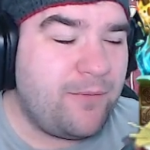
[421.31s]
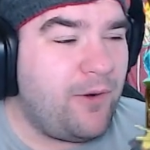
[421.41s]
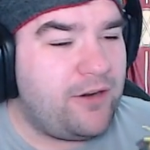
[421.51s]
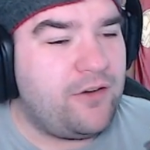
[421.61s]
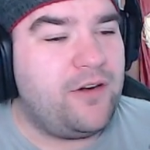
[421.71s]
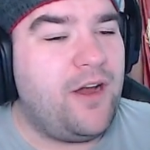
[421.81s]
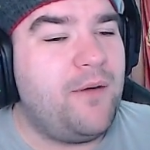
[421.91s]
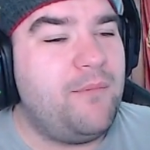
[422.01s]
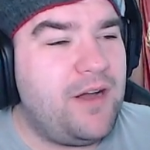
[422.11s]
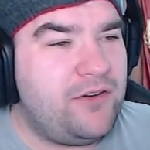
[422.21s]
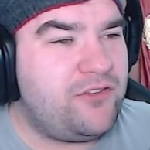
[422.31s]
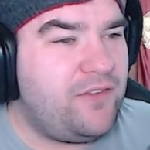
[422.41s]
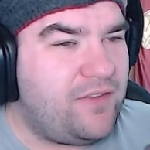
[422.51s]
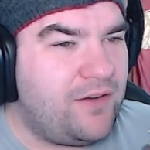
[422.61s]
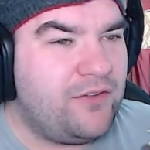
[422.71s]
My god, a Marshu
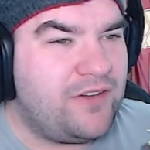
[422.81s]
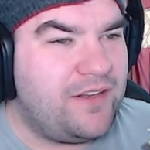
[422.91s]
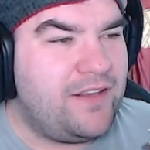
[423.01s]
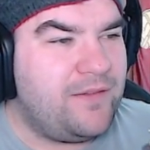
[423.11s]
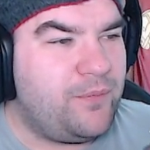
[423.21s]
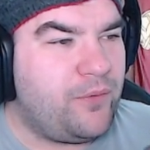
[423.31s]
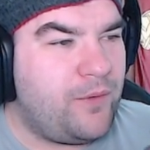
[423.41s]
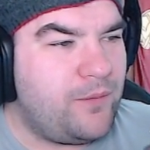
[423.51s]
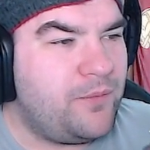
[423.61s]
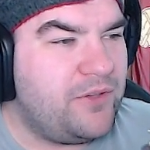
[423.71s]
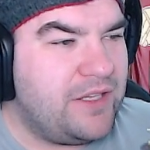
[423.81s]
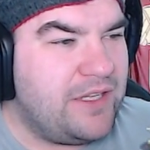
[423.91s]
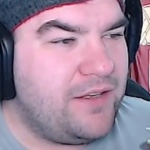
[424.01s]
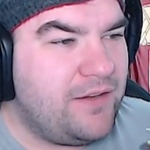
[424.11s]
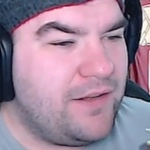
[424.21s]
Soldier is
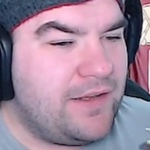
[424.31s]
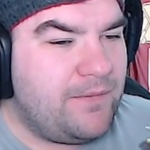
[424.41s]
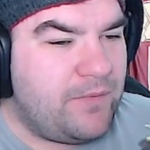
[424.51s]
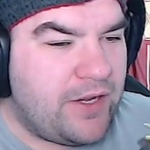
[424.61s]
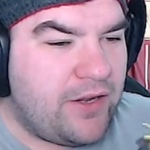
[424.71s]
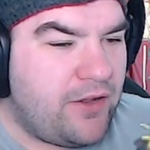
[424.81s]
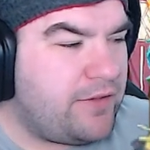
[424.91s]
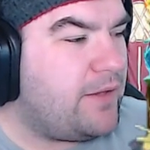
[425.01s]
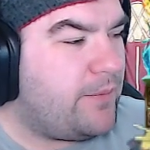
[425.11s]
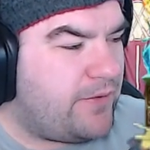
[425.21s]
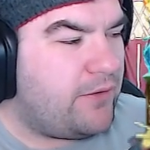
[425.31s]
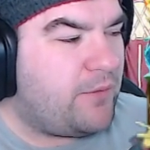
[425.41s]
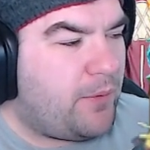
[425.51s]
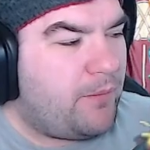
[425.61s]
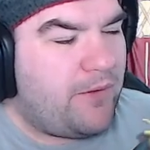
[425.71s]
probably... No, Earth Kingdom Soldier
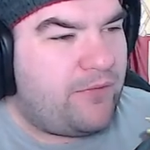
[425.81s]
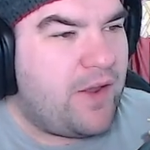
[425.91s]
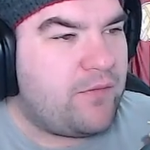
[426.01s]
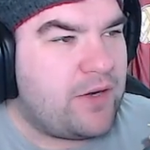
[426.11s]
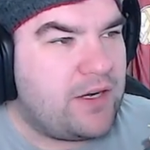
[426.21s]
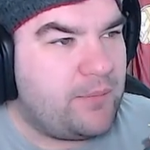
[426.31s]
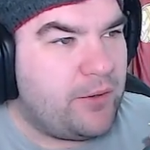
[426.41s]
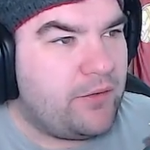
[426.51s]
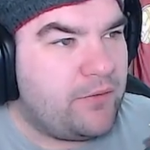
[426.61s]
is probably my favorite out of both of them.